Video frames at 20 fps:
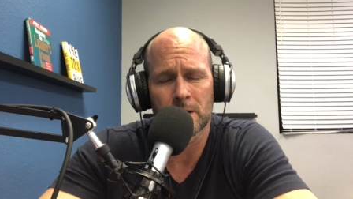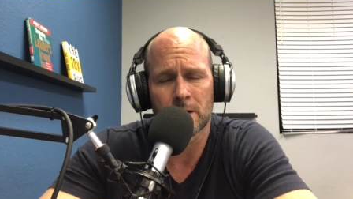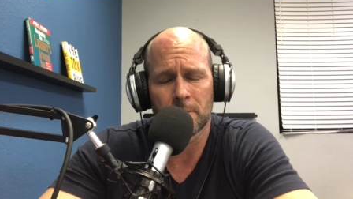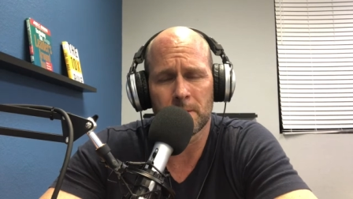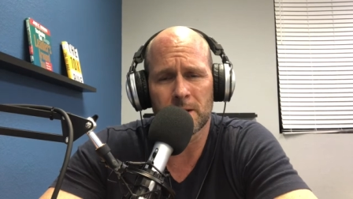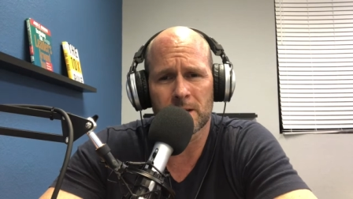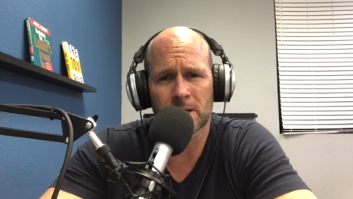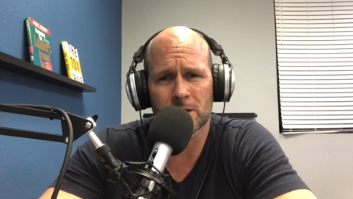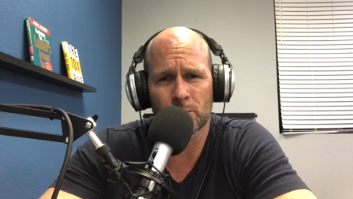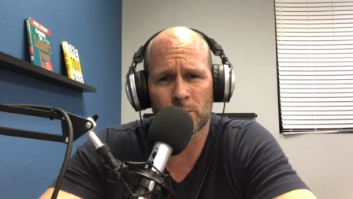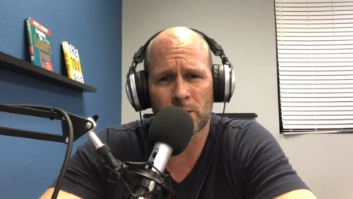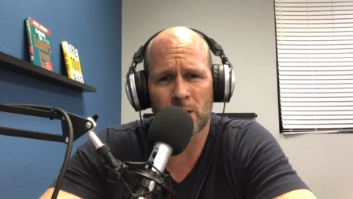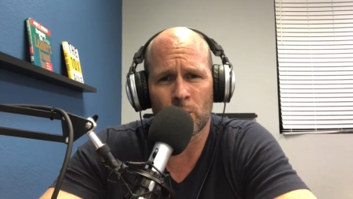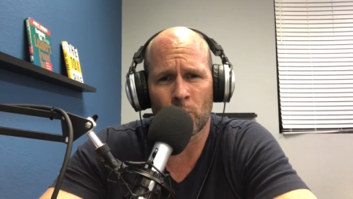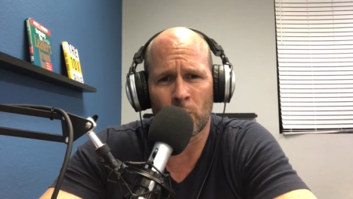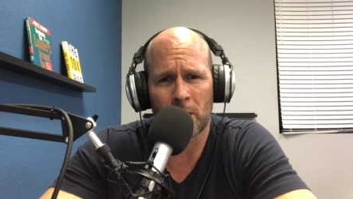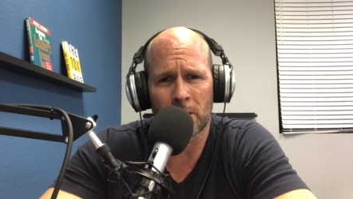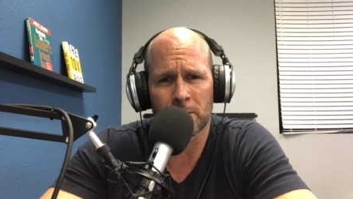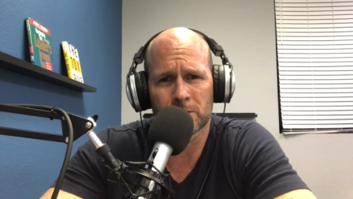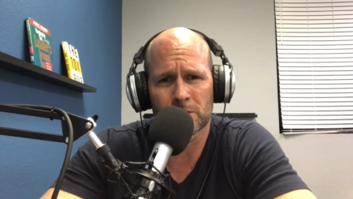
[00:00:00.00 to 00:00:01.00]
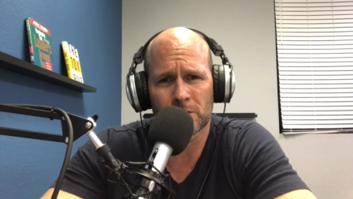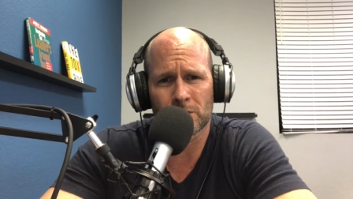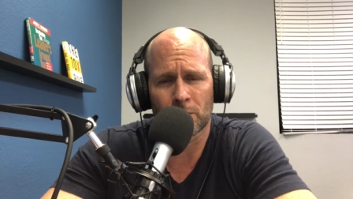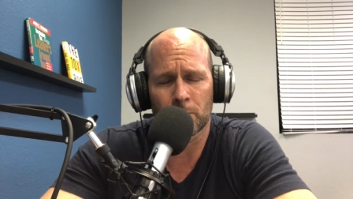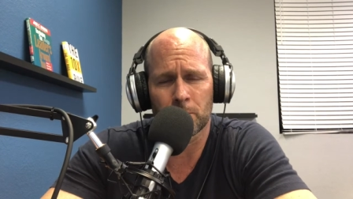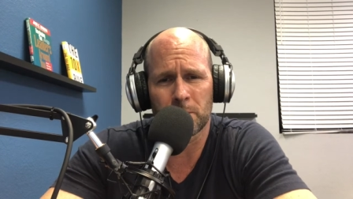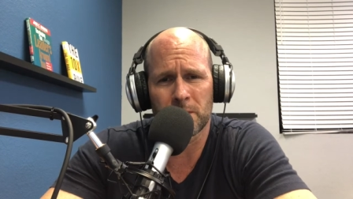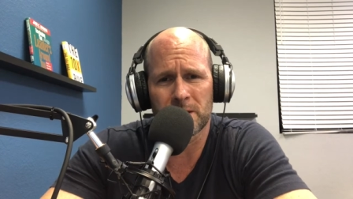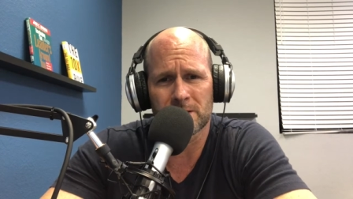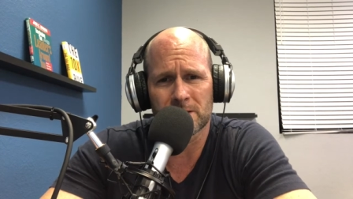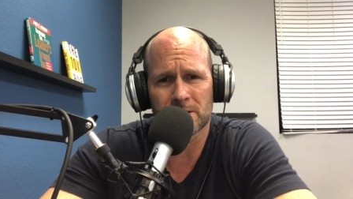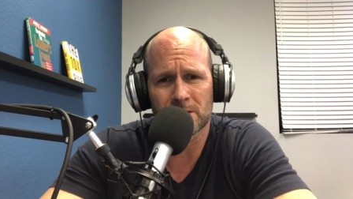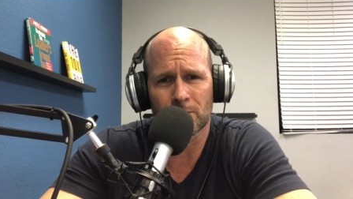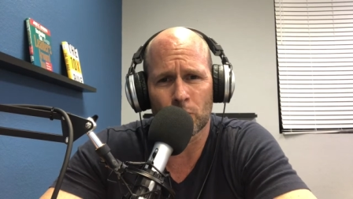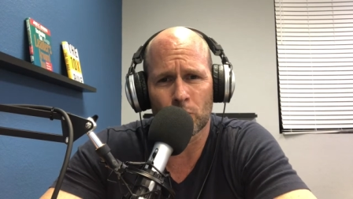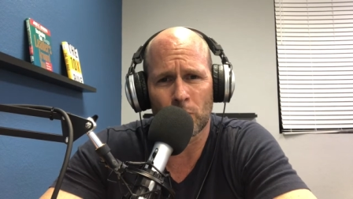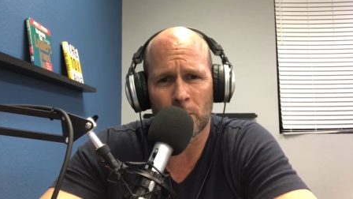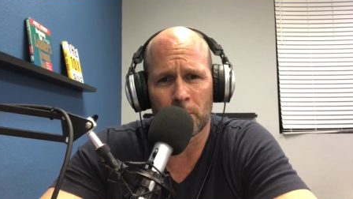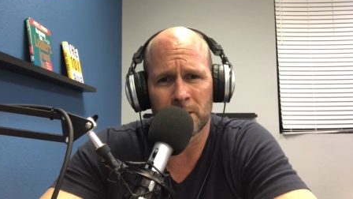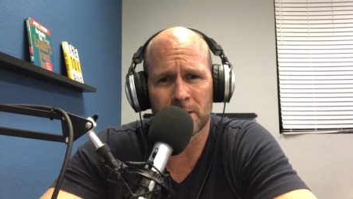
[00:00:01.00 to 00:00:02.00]
because we didn't want certain pieces of
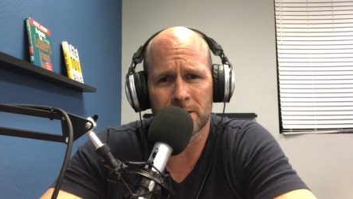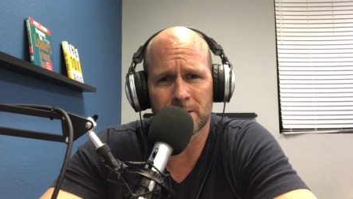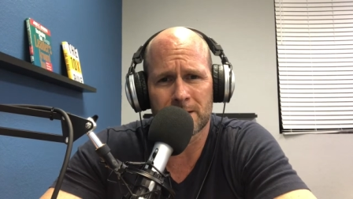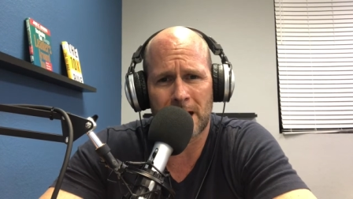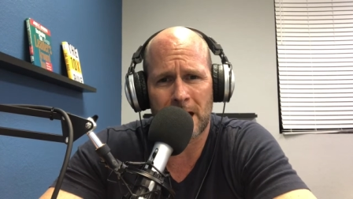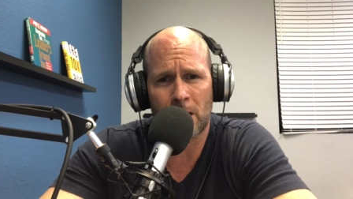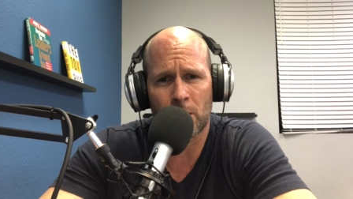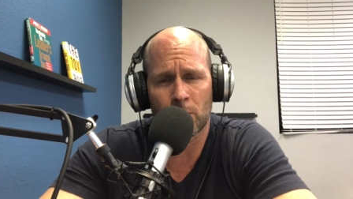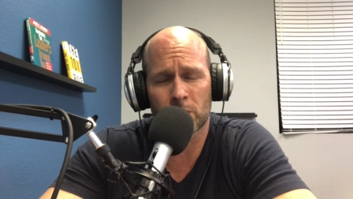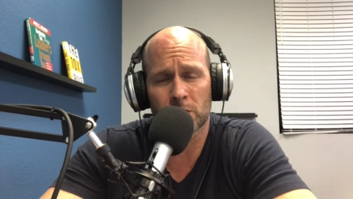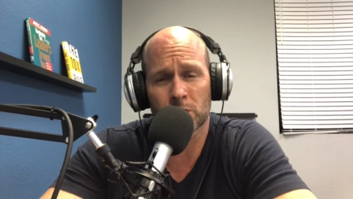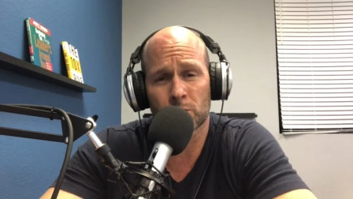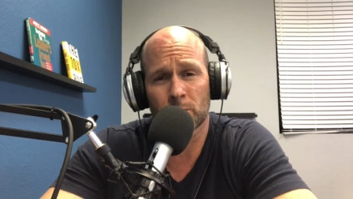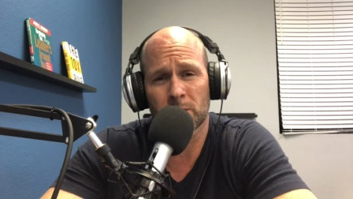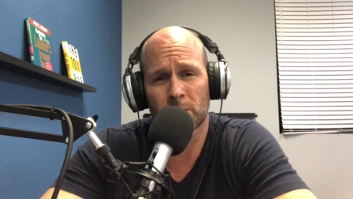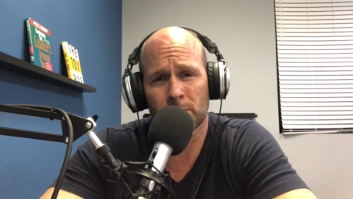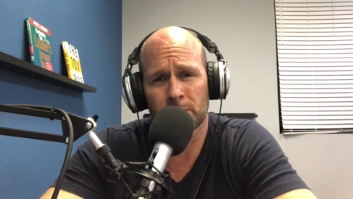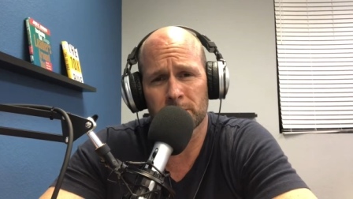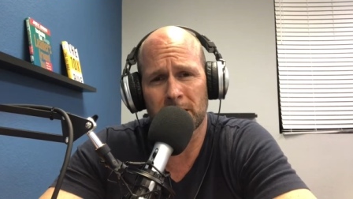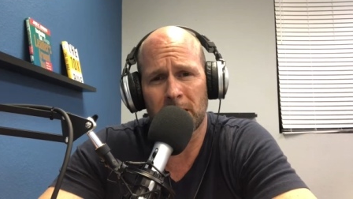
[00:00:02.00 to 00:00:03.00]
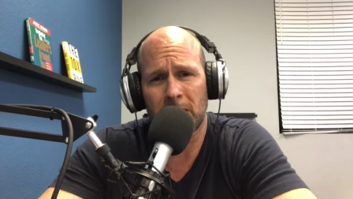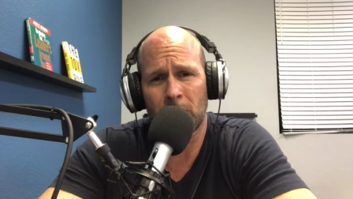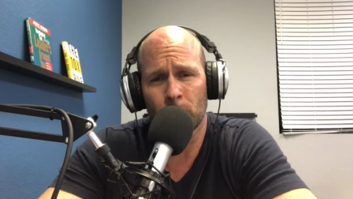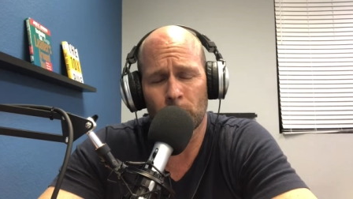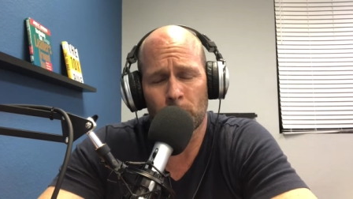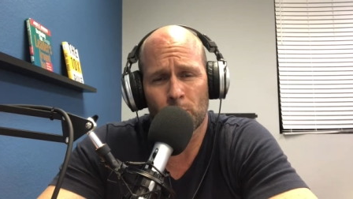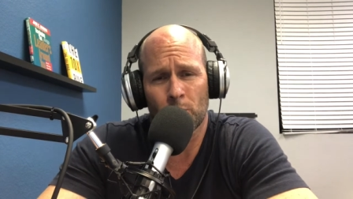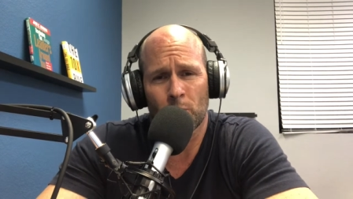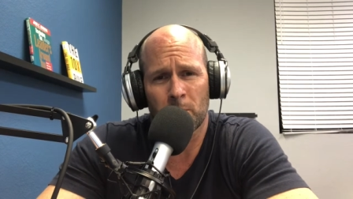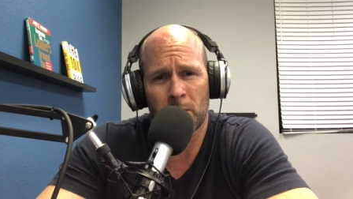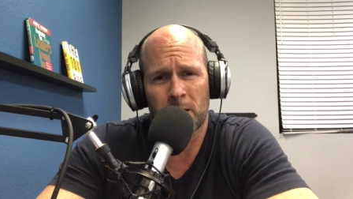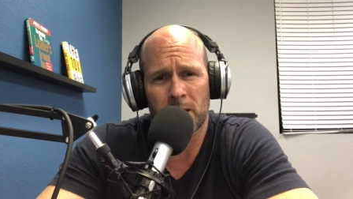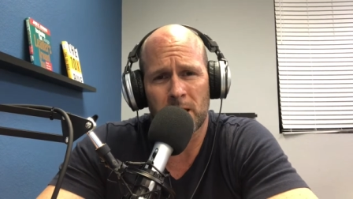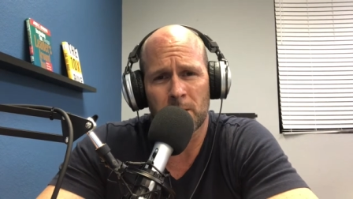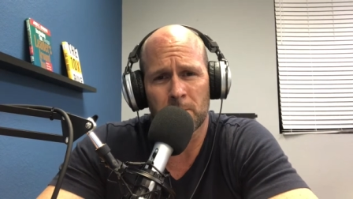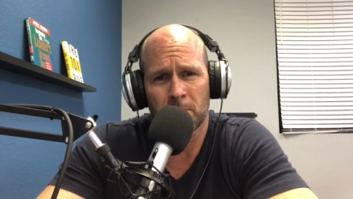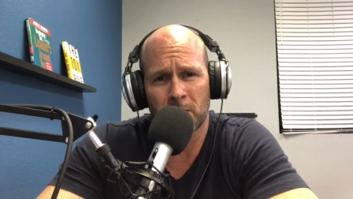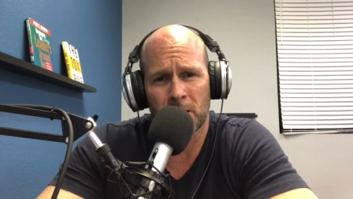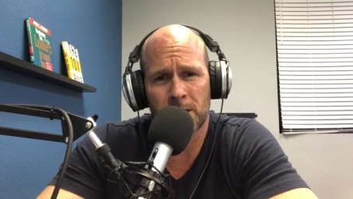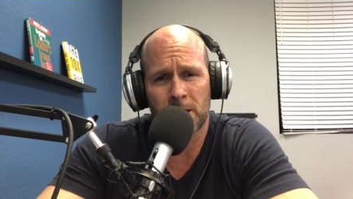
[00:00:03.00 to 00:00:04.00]
equipment down, because when they were down, we weren't
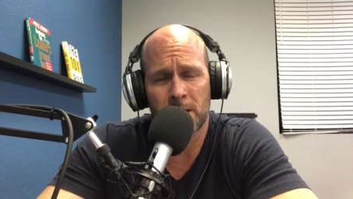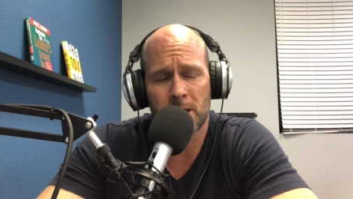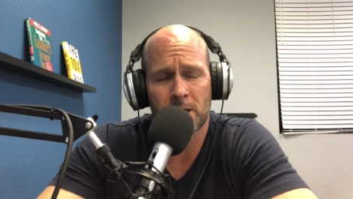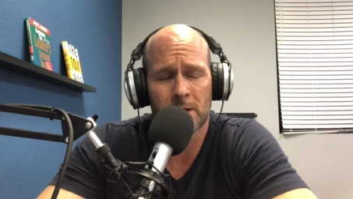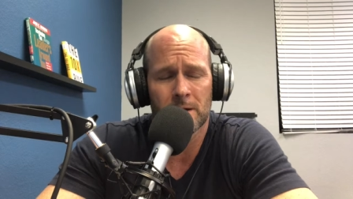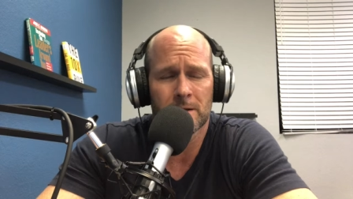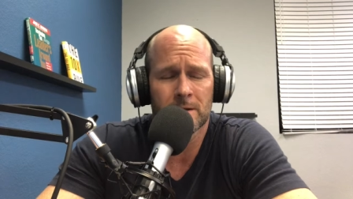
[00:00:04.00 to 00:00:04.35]
making money.